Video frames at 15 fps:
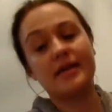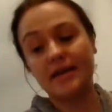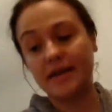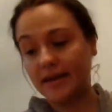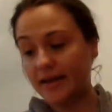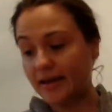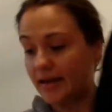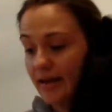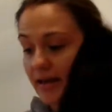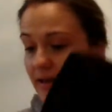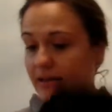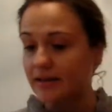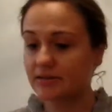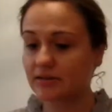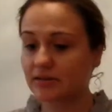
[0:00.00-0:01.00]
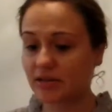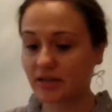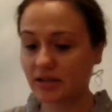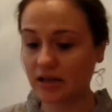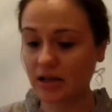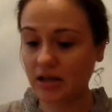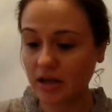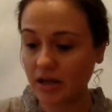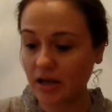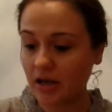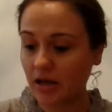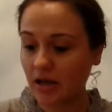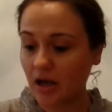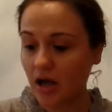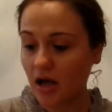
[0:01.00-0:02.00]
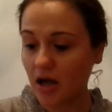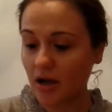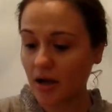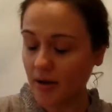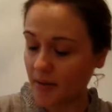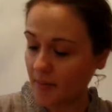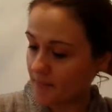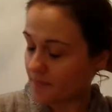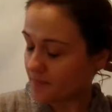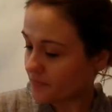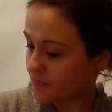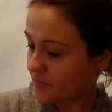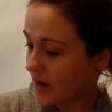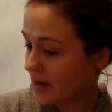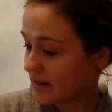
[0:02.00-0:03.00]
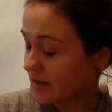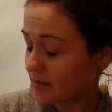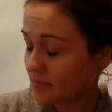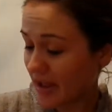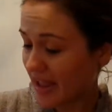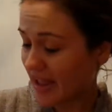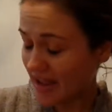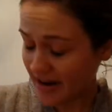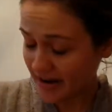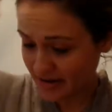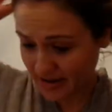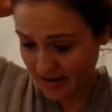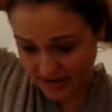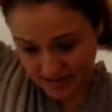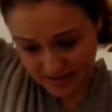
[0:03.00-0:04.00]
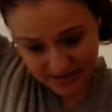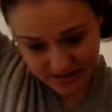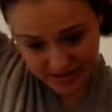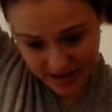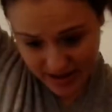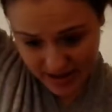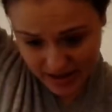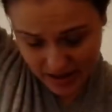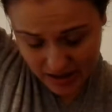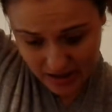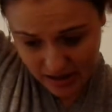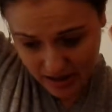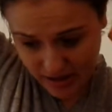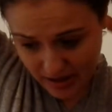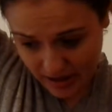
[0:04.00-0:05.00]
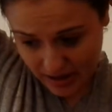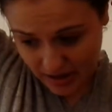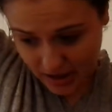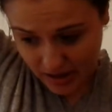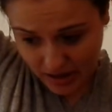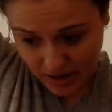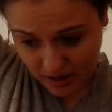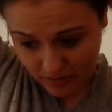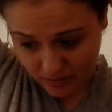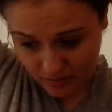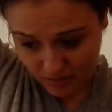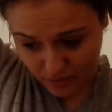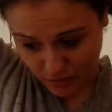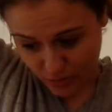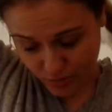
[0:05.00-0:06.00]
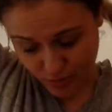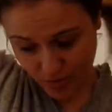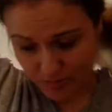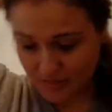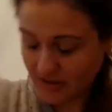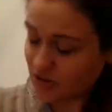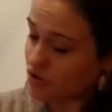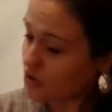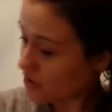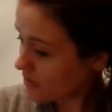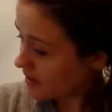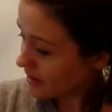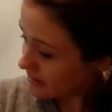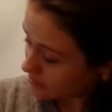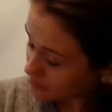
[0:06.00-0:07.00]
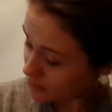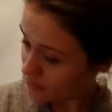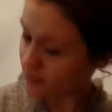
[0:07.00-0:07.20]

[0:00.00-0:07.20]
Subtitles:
And I did my hair yesterday. You probably saw that